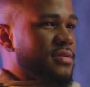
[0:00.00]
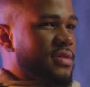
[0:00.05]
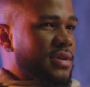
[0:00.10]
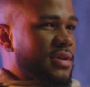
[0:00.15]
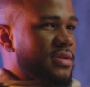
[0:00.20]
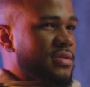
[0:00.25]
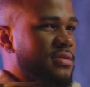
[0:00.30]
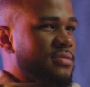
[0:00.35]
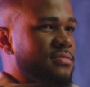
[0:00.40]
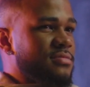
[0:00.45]

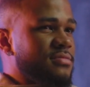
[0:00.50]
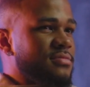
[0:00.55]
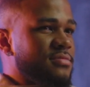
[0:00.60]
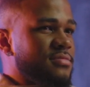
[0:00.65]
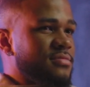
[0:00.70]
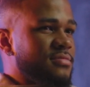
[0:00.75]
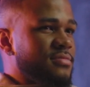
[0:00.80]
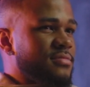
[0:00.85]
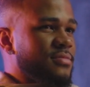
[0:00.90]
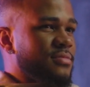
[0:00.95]
then
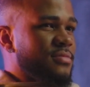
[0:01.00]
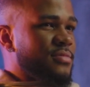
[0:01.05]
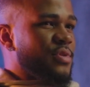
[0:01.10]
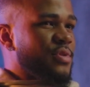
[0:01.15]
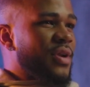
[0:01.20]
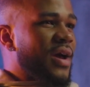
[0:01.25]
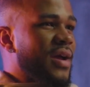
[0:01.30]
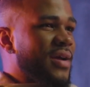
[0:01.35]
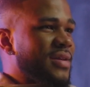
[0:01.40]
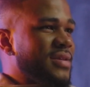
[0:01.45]

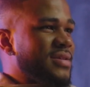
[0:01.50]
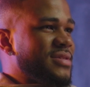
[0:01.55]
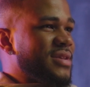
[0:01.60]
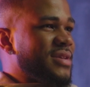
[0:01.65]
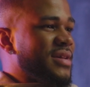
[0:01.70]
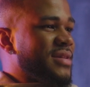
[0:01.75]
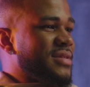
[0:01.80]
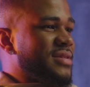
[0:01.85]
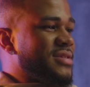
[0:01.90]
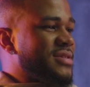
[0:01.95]
you're not going to
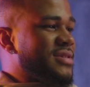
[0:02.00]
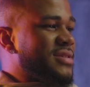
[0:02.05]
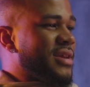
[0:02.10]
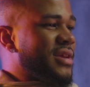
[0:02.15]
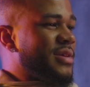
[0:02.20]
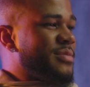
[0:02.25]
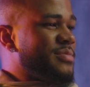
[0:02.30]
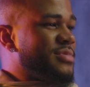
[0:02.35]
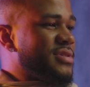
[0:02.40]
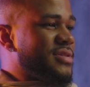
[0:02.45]
take the
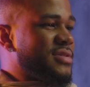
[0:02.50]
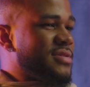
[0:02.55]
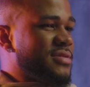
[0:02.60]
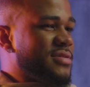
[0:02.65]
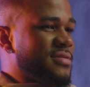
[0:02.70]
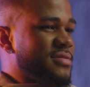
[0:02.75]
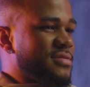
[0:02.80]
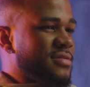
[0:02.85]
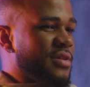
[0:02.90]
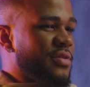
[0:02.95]

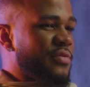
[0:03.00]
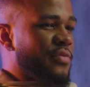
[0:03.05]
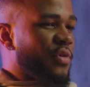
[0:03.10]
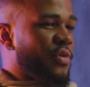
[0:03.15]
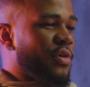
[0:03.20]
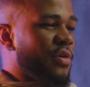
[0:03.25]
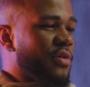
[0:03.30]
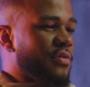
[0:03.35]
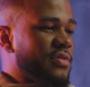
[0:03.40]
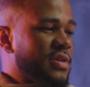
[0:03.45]
steps
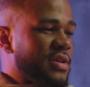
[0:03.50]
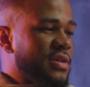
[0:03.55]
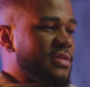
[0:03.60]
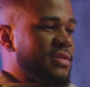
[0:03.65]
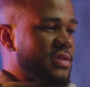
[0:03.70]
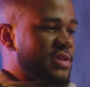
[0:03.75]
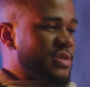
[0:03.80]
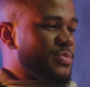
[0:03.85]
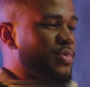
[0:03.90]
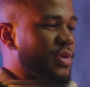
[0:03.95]
involved
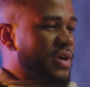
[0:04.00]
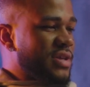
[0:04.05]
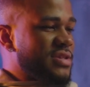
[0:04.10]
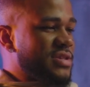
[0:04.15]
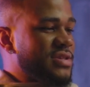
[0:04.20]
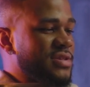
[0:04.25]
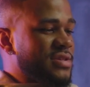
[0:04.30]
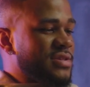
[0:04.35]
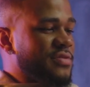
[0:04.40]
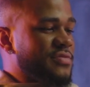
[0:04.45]
in this
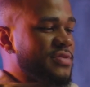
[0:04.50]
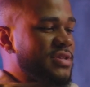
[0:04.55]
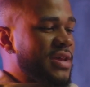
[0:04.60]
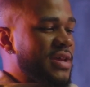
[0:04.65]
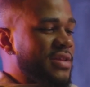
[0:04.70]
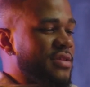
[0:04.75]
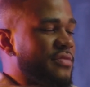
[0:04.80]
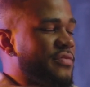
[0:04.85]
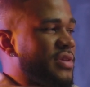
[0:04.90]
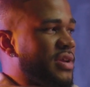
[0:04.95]
process of
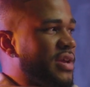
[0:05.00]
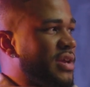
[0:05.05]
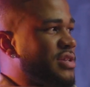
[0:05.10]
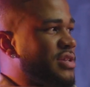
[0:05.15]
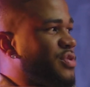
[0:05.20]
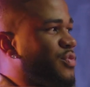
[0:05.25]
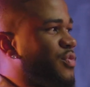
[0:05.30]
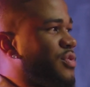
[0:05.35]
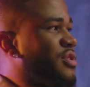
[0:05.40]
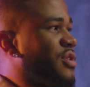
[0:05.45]

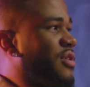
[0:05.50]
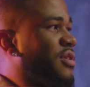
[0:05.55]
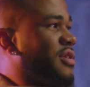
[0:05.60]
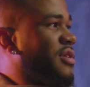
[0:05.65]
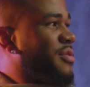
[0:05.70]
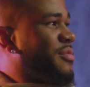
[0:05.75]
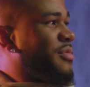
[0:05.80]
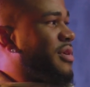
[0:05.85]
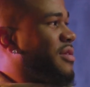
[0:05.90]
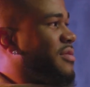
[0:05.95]
sanctification we're
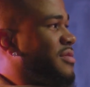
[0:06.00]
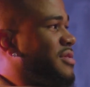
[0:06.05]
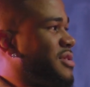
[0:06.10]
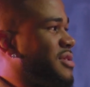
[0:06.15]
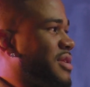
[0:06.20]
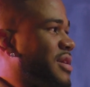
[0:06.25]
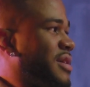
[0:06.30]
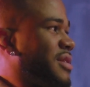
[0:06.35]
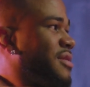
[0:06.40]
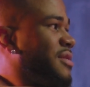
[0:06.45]
talking about.
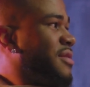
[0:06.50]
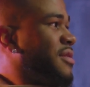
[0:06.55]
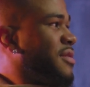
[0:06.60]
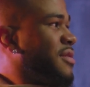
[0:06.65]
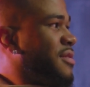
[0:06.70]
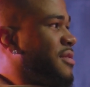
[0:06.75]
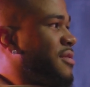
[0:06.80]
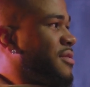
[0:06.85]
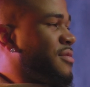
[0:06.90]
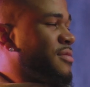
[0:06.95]
It's like,
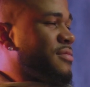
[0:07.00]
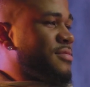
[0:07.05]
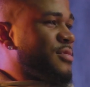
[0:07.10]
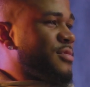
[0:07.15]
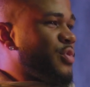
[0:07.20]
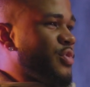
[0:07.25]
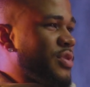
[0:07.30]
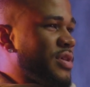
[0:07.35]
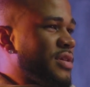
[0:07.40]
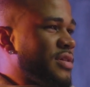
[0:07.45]

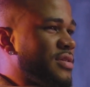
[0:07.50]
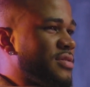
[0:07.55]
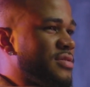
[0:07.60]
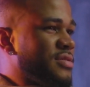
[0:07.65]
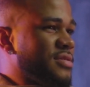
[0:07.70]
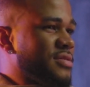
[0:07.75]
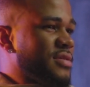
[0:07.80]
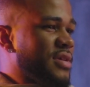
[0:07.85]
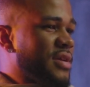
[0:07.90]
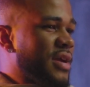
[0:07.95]
who
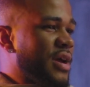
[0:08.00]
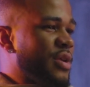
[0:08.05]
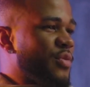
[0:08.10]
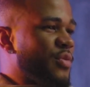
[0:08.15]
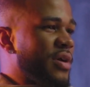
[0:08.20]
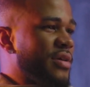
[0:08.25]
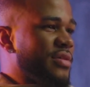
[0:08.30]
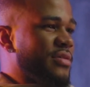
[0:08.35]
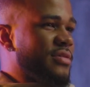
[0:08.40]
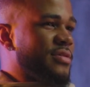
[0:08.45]
cares? Like, I'd
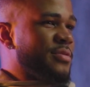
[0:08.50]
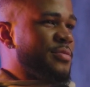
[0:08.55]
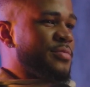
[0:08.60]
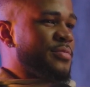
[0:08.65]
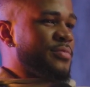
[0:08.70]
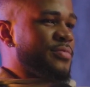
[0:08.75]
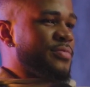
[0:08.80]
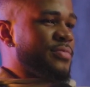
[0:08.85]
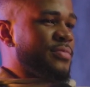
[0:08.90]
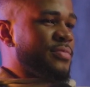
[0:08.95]
rather
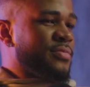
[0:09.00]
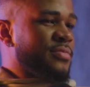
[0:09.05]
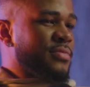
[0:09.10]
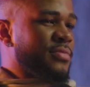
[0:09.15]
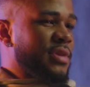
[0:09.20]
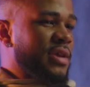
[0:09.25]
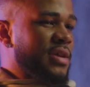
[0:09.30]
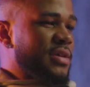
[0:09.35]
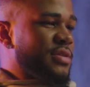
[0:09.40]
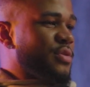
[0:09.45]

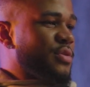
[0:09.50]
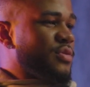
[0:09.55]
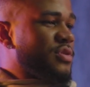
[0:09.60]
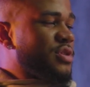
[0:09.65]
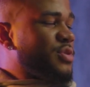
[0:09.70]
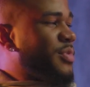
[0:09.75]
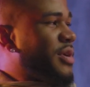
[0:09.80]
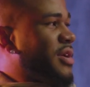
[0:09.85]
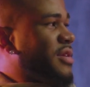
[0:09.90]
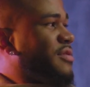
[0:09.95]
get the
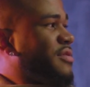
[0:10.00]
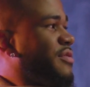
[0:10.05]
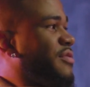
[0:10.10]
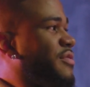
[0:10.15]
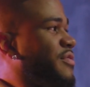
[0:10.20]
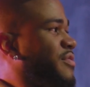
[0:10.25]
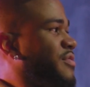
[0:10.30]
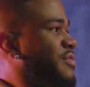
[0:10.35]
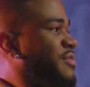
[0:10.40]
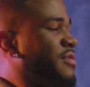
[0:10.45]
respect
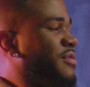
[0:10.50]
of